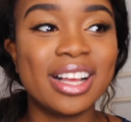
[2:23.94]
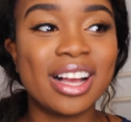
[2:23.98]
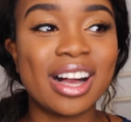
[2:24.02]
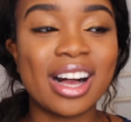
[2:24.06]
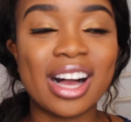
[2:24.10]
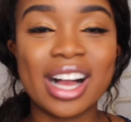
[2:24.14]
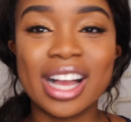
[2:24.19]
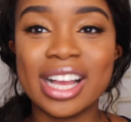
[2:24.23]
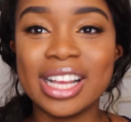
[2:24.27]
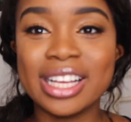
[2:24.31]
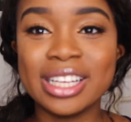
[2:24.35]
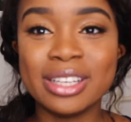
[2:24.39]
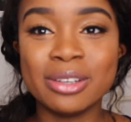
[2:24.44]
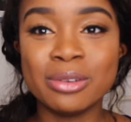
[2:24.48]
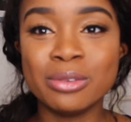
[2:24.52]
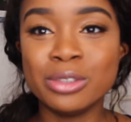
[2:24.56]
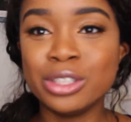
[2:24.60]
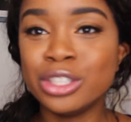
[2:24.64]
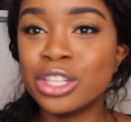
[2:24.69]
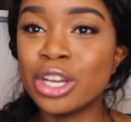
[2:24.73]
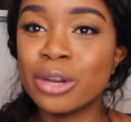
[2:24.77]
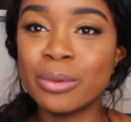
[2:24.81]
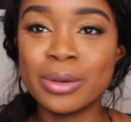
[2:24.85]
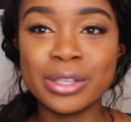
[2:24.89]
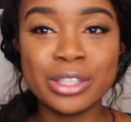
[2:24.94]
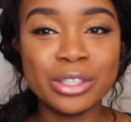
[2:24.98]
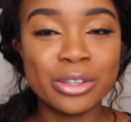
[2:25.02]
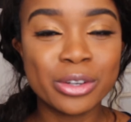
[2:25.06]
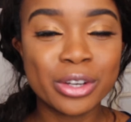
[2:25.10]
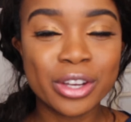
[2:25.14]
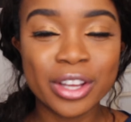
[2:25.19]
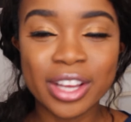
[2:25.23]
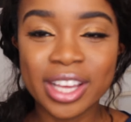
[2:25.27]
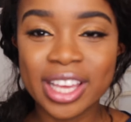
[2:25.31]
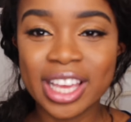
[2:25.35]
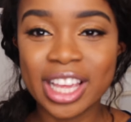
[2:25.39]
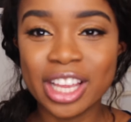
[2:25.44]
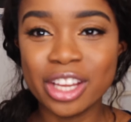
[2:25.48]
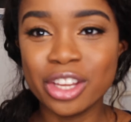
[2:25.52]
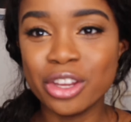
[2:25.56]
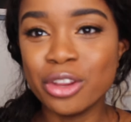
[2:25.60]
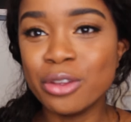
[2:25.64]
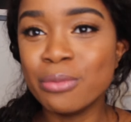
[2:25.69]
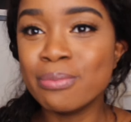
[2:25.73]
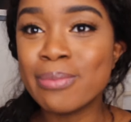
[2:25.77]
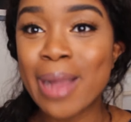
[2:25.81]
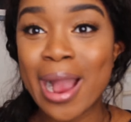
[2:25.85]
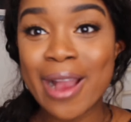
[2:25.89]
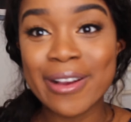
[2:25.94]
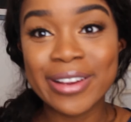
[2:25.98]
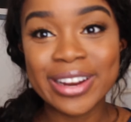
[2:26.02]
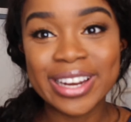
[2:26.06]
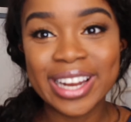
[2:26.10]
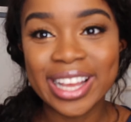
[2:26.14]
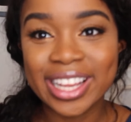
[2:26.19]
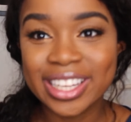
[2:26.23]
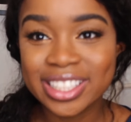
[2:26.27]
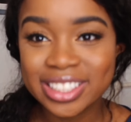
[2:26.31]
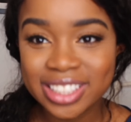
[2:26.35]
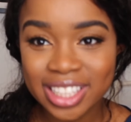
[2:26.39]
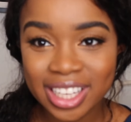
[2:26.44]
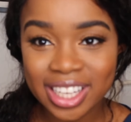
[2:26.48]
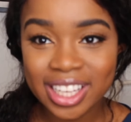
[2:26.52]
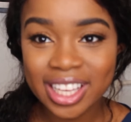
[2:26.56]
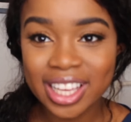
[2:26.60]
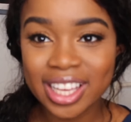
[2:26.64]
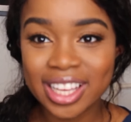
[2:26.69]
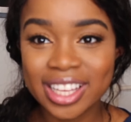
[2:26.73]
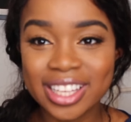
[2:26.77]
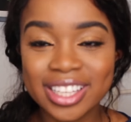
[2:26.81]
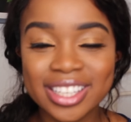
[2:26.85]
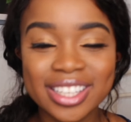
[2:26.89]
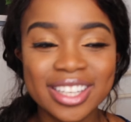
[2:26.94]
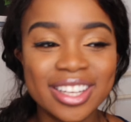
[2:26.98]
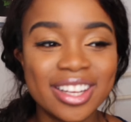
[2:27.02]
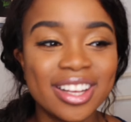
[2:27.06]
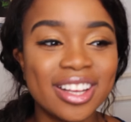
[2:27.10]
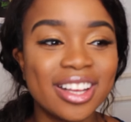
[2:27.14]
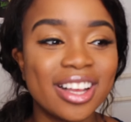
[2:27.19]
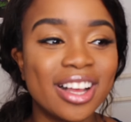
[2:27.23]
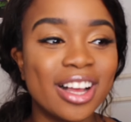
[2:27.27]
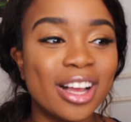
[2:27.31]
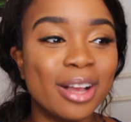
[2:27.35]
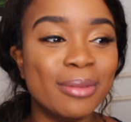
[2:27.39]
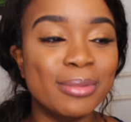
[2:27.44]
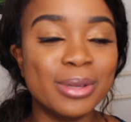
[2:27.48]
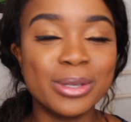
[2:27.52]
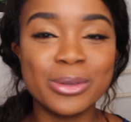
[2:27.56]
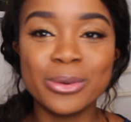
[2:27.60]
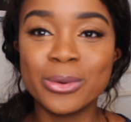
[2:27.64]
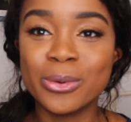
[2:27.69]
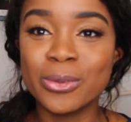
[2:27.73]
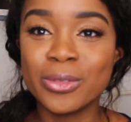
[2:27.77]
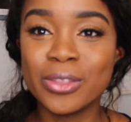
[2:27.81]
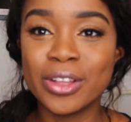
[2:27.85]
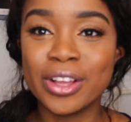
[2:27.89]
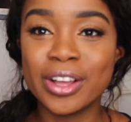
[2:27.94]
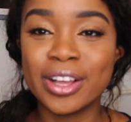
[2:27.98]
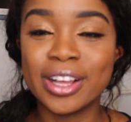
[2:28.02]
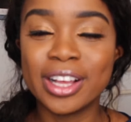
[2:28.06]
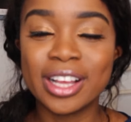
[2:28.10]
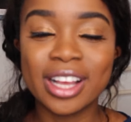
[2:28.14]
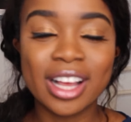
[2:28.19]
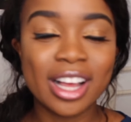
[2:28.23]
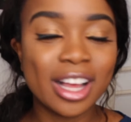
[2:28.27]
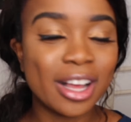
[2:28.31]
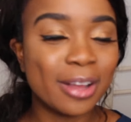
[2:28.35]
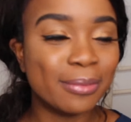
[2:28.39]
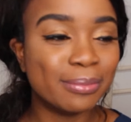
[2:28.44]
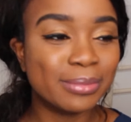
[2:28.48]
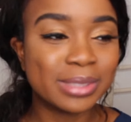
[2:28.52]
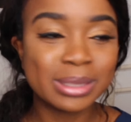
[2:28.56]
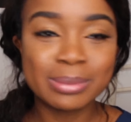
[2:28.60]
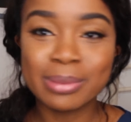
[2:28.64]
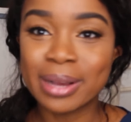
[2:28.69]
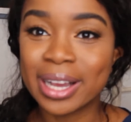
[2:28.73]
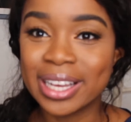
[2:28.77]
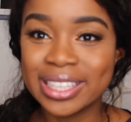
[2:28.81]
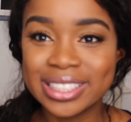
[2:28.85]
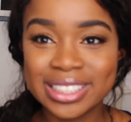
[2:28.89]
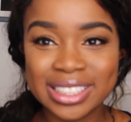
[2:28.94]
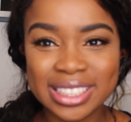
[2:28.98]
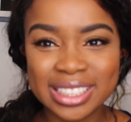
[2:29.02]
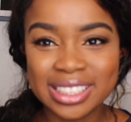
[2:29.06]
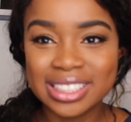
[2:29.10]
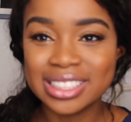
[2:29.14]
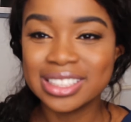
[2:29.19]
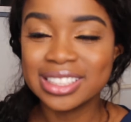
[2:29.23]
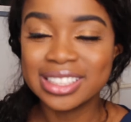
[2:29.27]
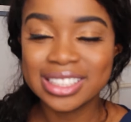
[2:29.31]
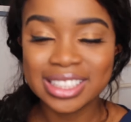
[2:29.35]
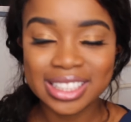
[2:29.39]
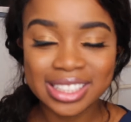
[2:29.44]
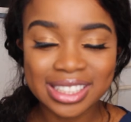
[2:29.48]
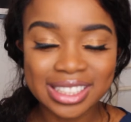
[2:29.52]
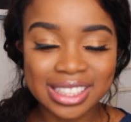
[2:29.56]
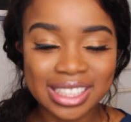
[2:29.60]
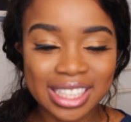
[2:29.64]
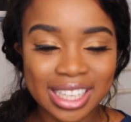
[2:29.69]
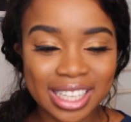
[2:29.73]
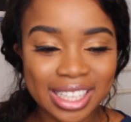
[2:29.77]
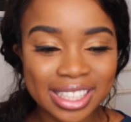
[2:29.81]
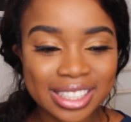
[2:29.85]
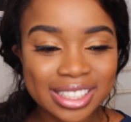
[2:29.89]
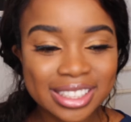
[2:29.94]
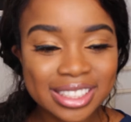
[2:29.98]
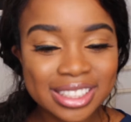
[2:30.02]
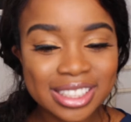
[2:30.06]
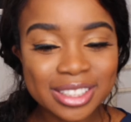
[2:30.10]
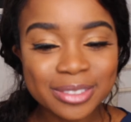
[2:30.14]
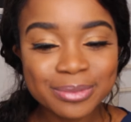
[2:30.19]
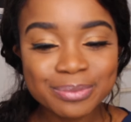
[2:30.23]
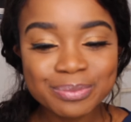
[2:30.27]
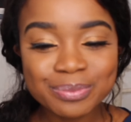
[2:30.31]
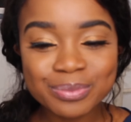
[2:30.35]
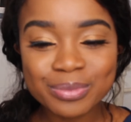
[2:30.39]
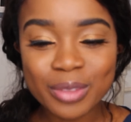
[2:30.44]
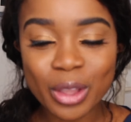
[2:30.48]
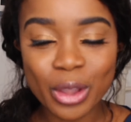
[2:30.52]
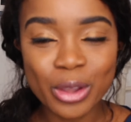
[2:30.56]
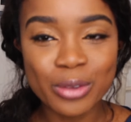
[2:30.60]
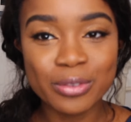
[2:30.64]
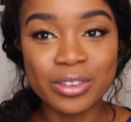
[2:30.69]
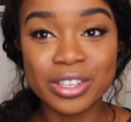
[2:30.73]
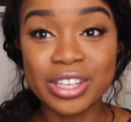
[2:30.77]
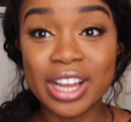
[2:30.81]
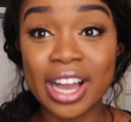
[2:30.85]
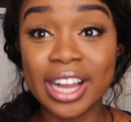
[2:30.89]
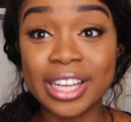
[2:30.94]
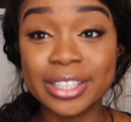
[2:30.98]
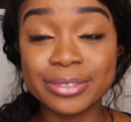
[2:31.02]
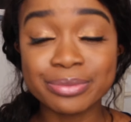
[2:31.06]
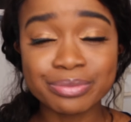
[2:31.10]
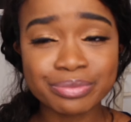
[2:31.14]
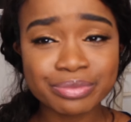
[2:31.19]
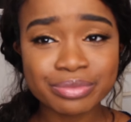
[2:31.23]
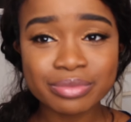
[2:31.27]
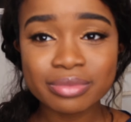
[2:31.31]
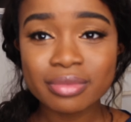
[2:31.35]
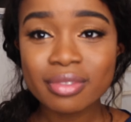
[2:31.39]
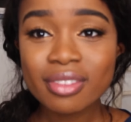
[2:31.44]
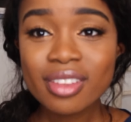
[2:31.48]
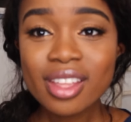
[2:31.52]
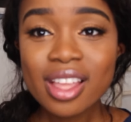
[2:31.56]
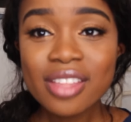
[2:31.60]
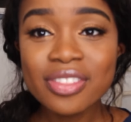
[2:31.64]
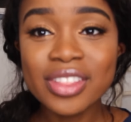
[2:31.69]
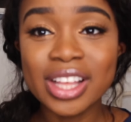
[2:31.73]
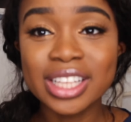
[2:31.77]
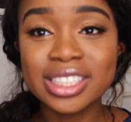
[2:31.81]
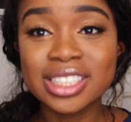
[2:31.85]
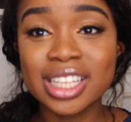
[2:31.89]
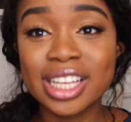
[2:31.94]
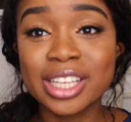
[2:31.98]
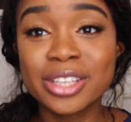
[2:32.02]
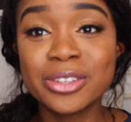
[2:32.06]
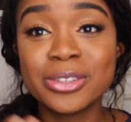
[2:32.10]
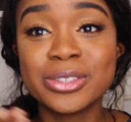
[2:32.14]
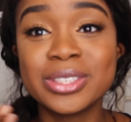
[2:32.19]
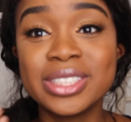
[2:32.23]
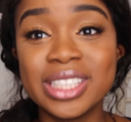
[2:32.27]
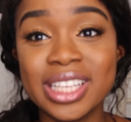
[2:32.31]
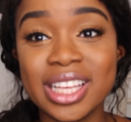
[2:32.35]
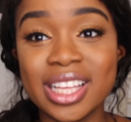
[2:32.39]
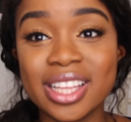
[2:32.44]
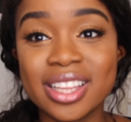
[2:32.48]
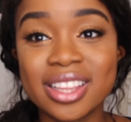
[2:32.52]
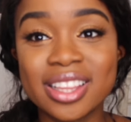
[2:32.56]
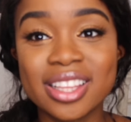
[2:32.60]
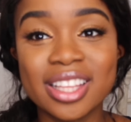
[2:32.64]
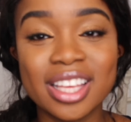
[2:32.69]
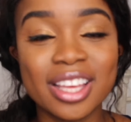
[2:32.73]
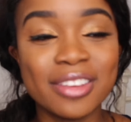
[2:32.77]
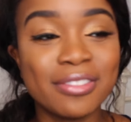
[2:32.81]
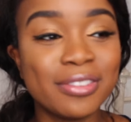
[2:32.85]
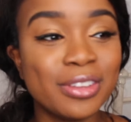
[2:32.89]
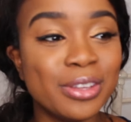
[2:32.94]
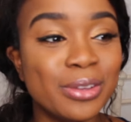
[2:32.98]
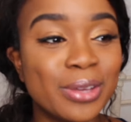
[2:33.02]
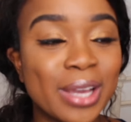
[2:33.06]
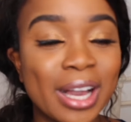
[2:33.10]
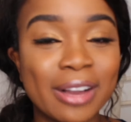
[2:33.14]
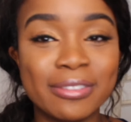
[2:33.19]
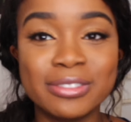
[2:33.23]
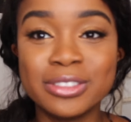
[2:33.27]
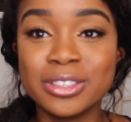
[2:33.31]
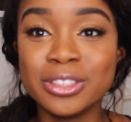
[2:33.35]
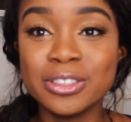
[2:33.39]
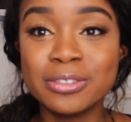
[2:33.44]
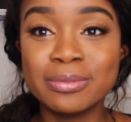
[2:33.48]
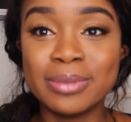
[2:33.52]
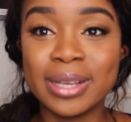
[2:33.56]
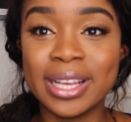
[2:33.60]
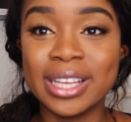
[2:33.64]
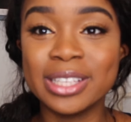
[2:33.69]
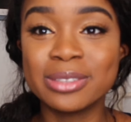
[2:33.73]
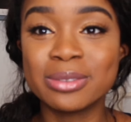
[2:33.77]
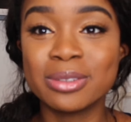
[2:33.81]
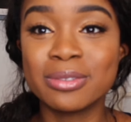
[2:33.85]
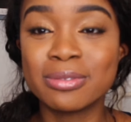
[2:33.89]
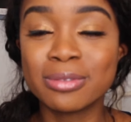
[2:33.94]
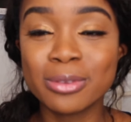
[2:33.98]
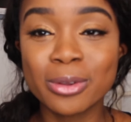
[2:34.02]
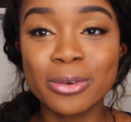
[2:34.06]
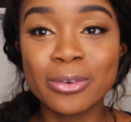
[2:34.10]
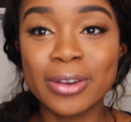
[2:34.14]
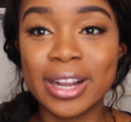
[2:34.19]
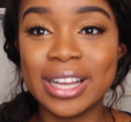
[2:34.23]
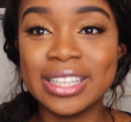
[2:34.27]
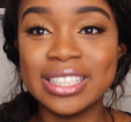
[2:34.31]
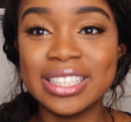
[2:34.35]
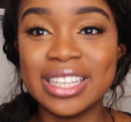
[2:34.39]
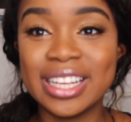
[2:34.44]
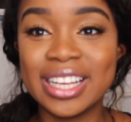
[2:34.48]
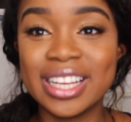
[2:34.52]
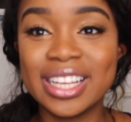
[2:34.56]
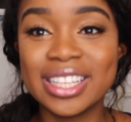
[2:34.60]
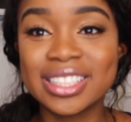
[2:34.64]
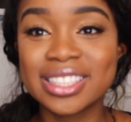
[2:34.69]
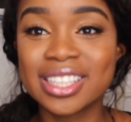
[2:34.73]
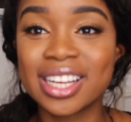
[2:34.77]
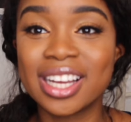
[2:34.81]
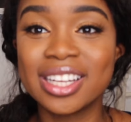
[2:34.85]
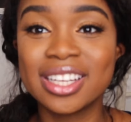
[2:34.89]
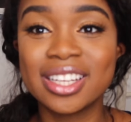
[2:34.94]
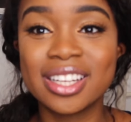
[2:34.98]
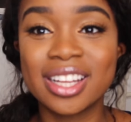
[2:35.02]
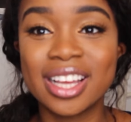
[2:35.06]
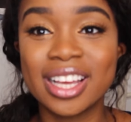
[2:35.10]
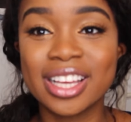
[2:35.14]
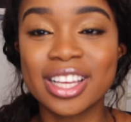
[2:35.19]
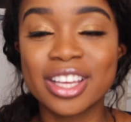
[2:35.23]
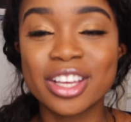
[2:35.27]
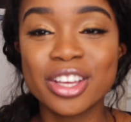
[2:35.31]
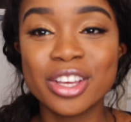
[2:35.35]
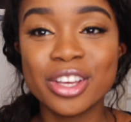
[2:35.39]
you know, when you're cooking, you marinate chicken in all the spices and seasonings overnight. That's like your teeth. If you have toothpaste with fluoride in it, it's kind of like